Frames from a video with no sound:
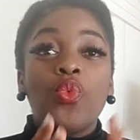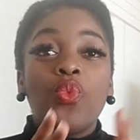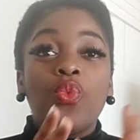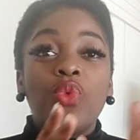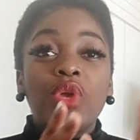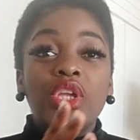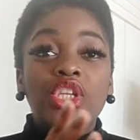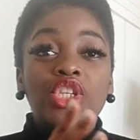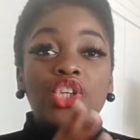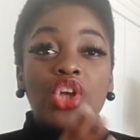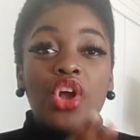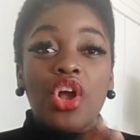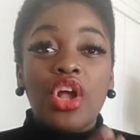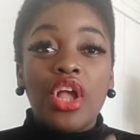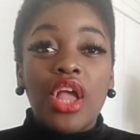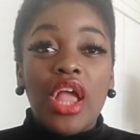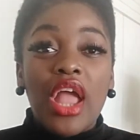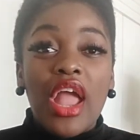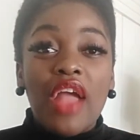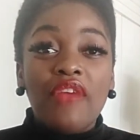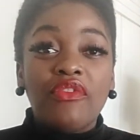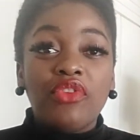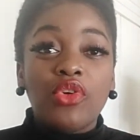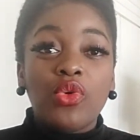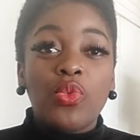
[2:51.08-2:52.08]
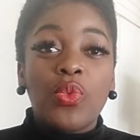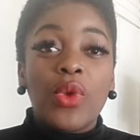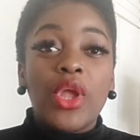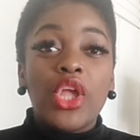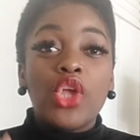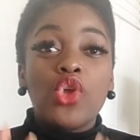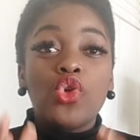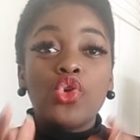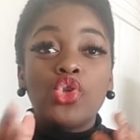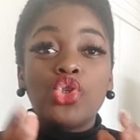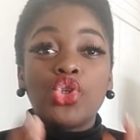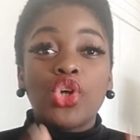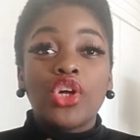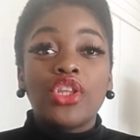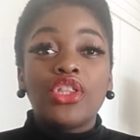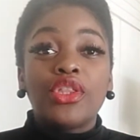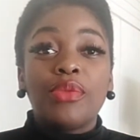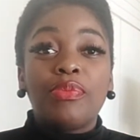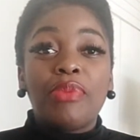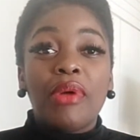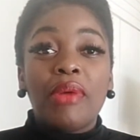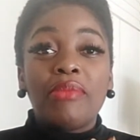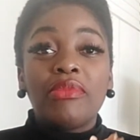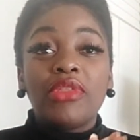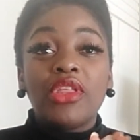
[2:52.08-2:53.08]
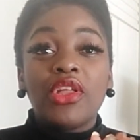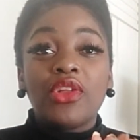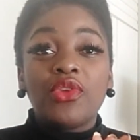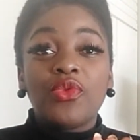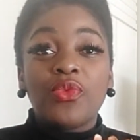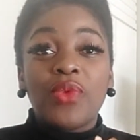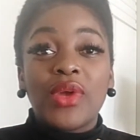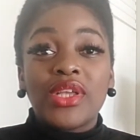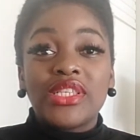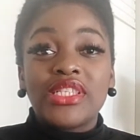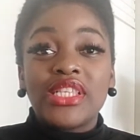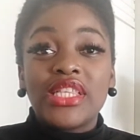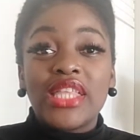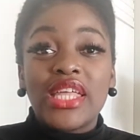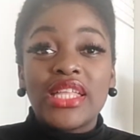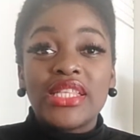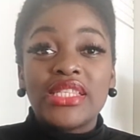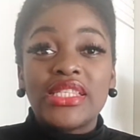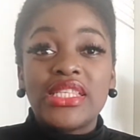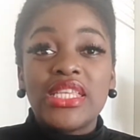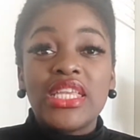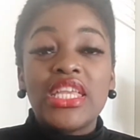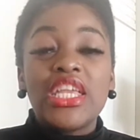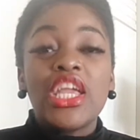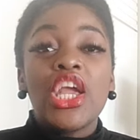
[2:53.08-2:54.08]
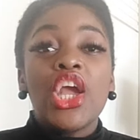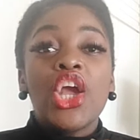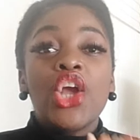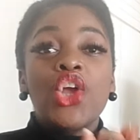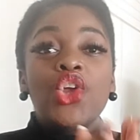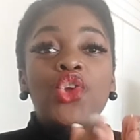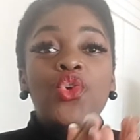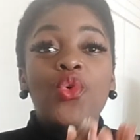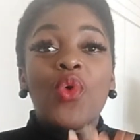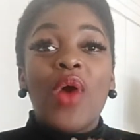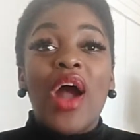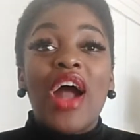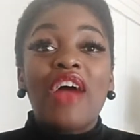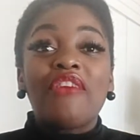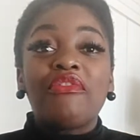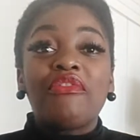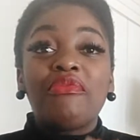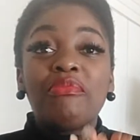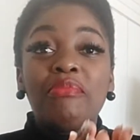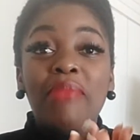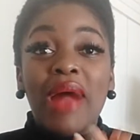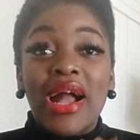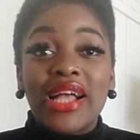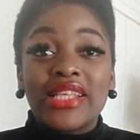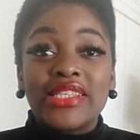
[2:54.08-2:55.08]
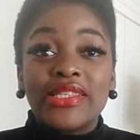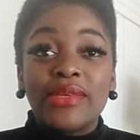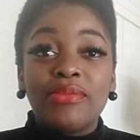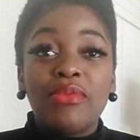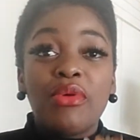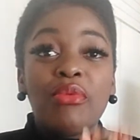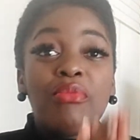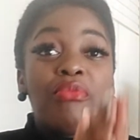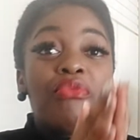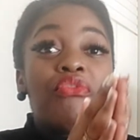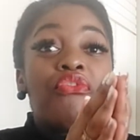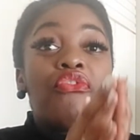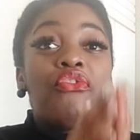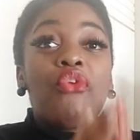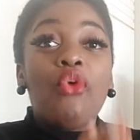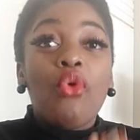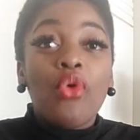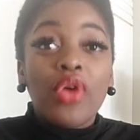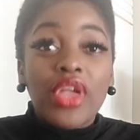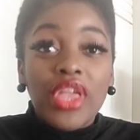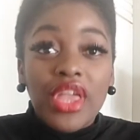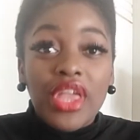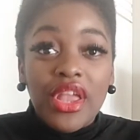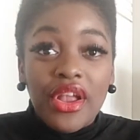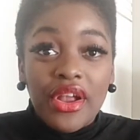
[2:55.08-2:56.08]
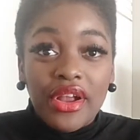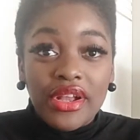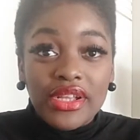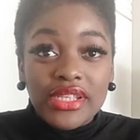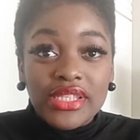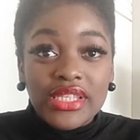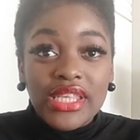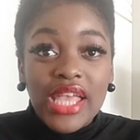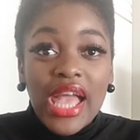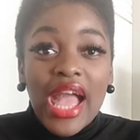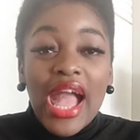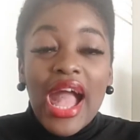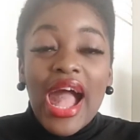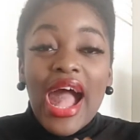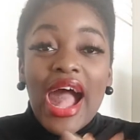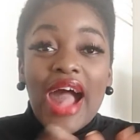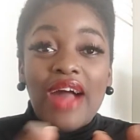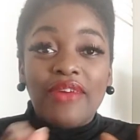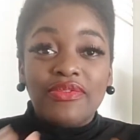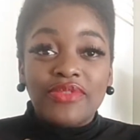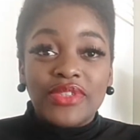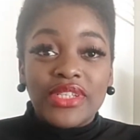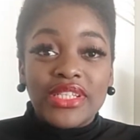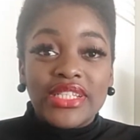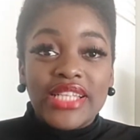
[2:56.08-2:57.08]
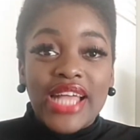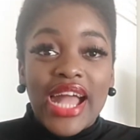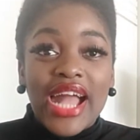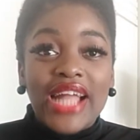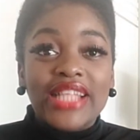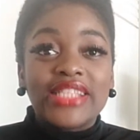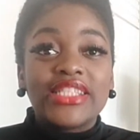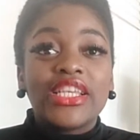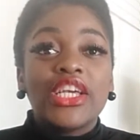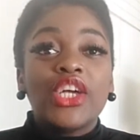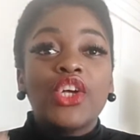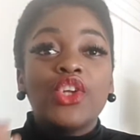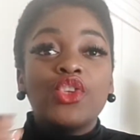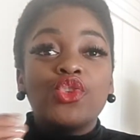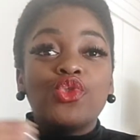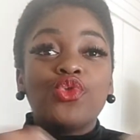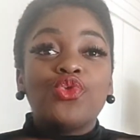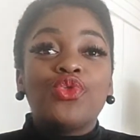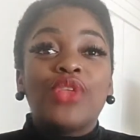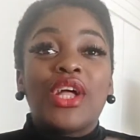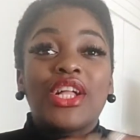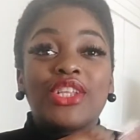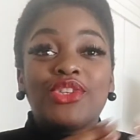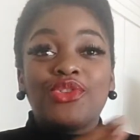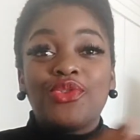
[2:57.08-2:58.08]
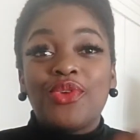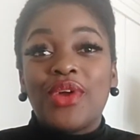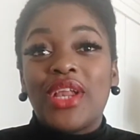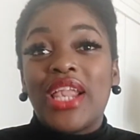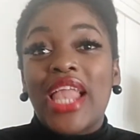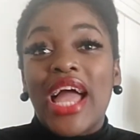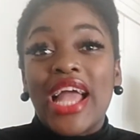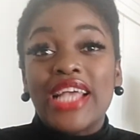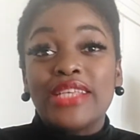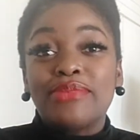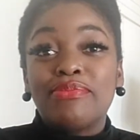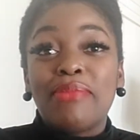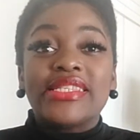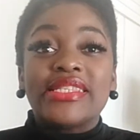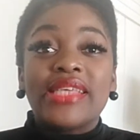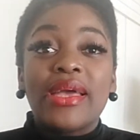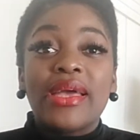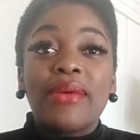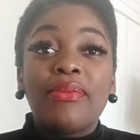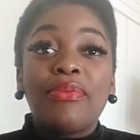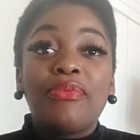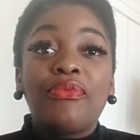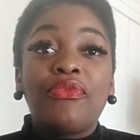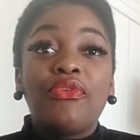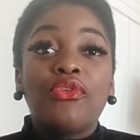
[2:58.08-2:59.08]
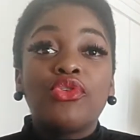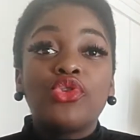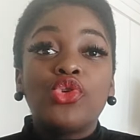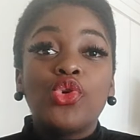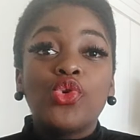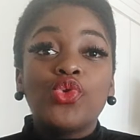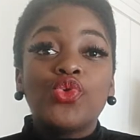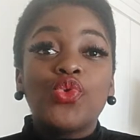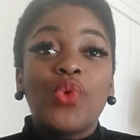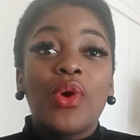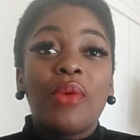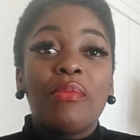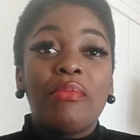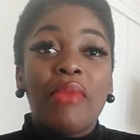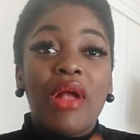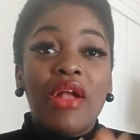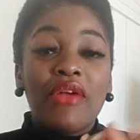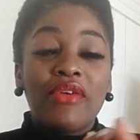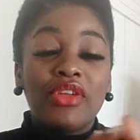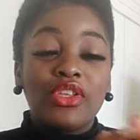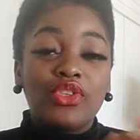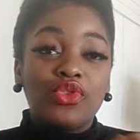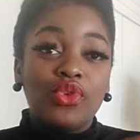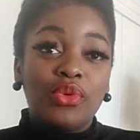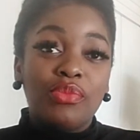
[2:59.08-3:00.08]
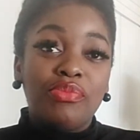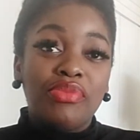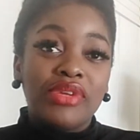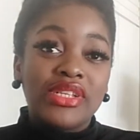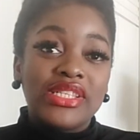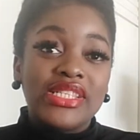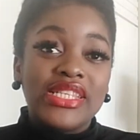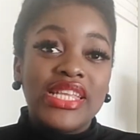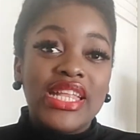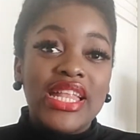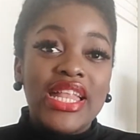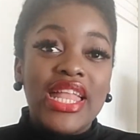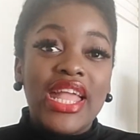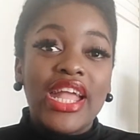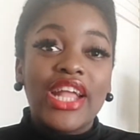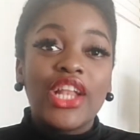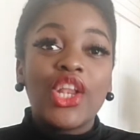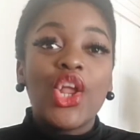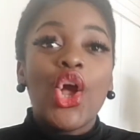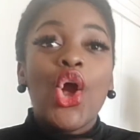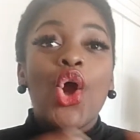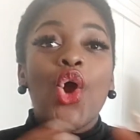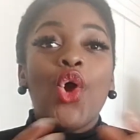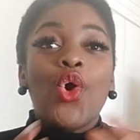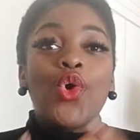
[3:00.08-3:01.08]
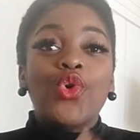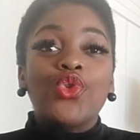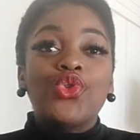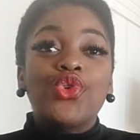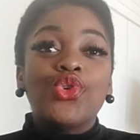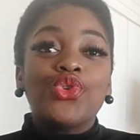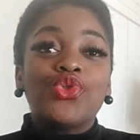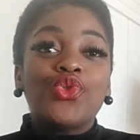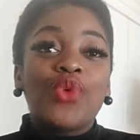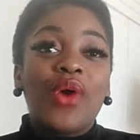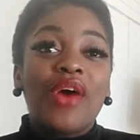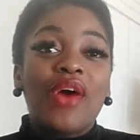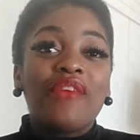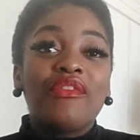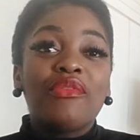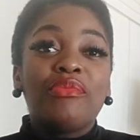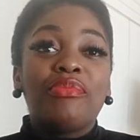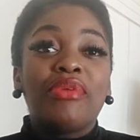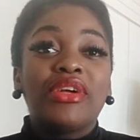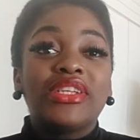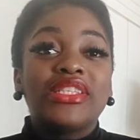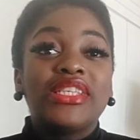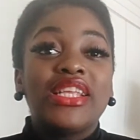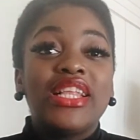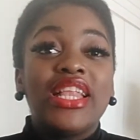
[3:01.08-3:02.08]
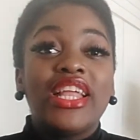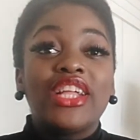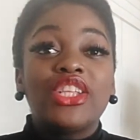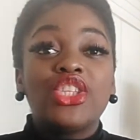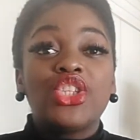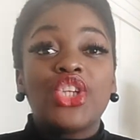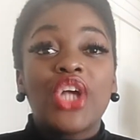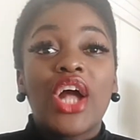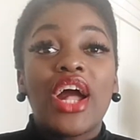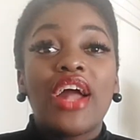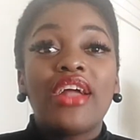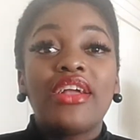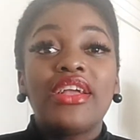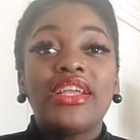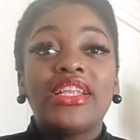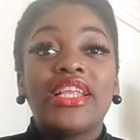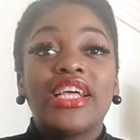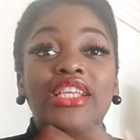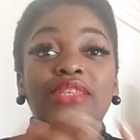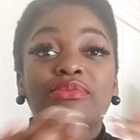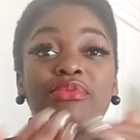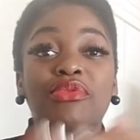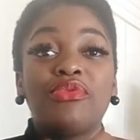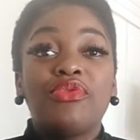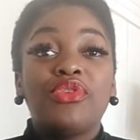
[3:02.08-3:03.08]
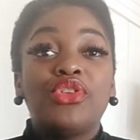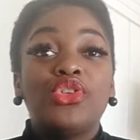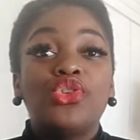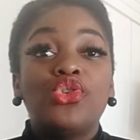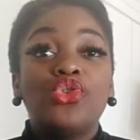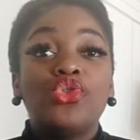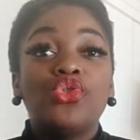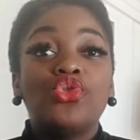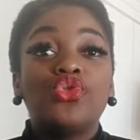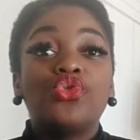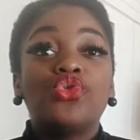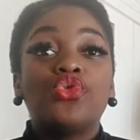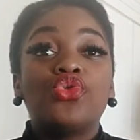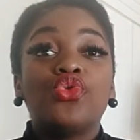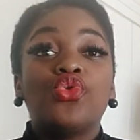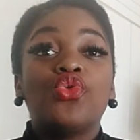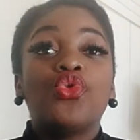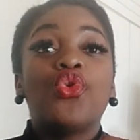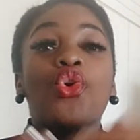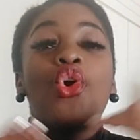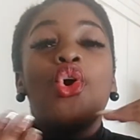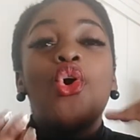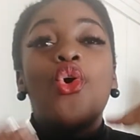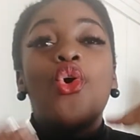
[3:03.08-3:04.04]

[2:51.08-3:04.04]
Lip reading: whichever way you join the permanent residency, you have maximum 4 years after that to naturalize, except for those who are married to a Brazilian or those who have a Brazilian child. It has been reduced to